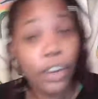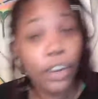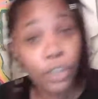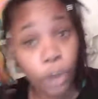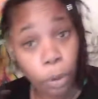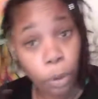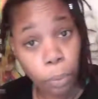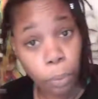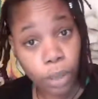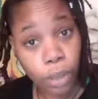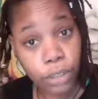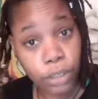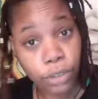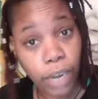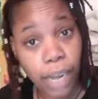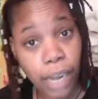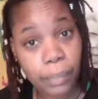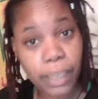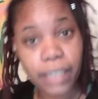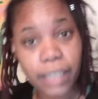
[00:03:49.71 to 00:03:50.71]
No More
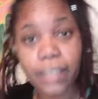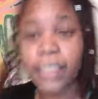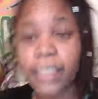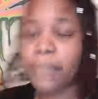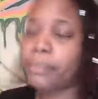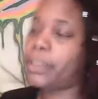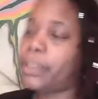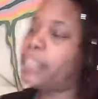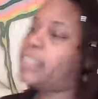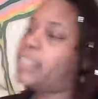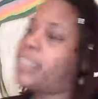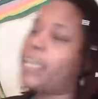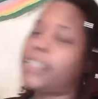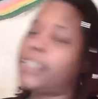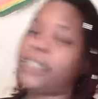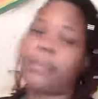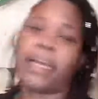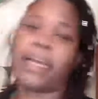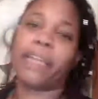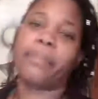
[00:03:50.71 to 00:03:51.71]
Drama? Please tell
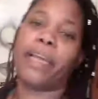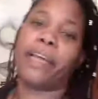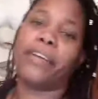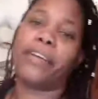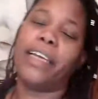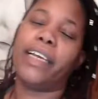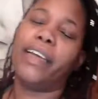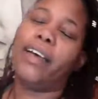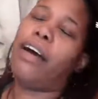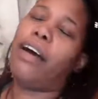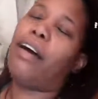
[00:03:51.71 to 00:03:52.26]
us about it, Mary.